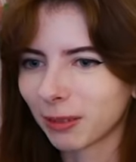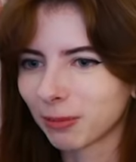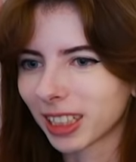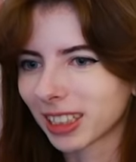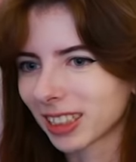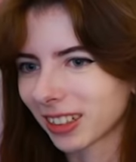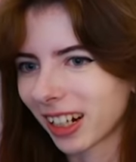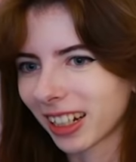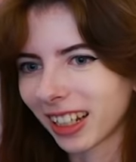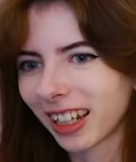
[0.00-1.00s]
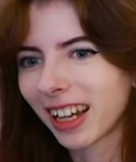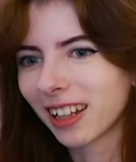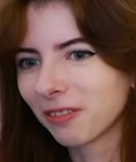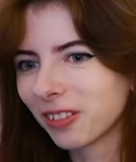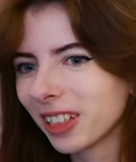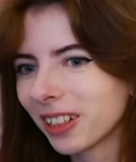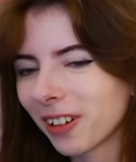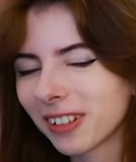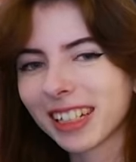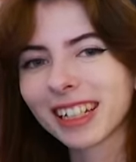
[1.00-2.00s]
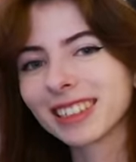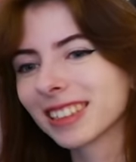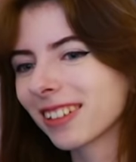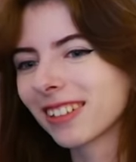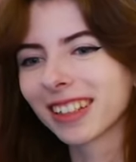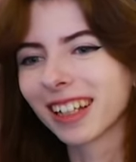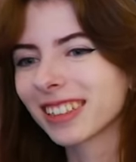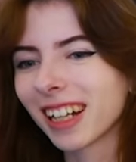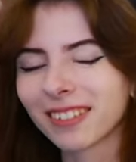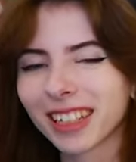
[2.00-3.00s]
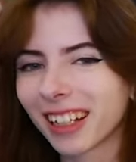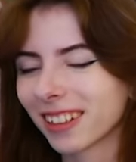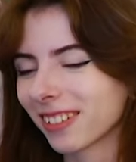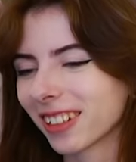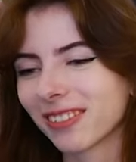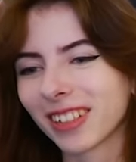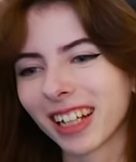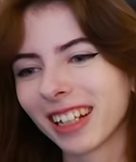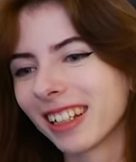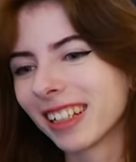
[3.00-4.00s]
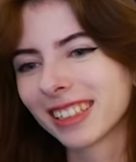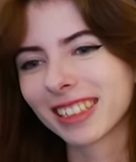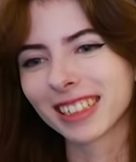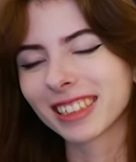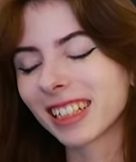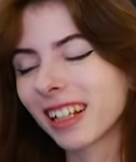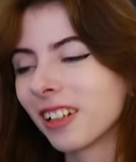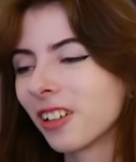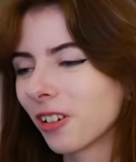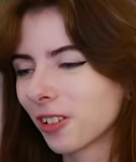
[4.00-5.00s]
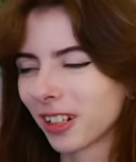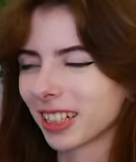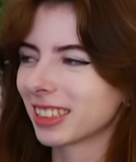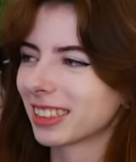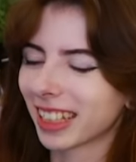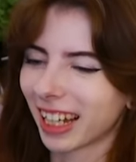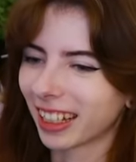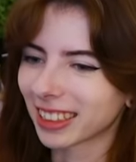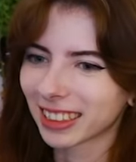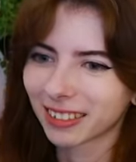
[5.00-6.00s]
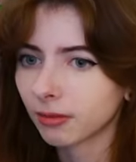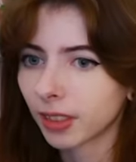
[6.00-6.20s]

Kim Kitsuragi. And we know he has to go in that top category, man. That's just no questions asked.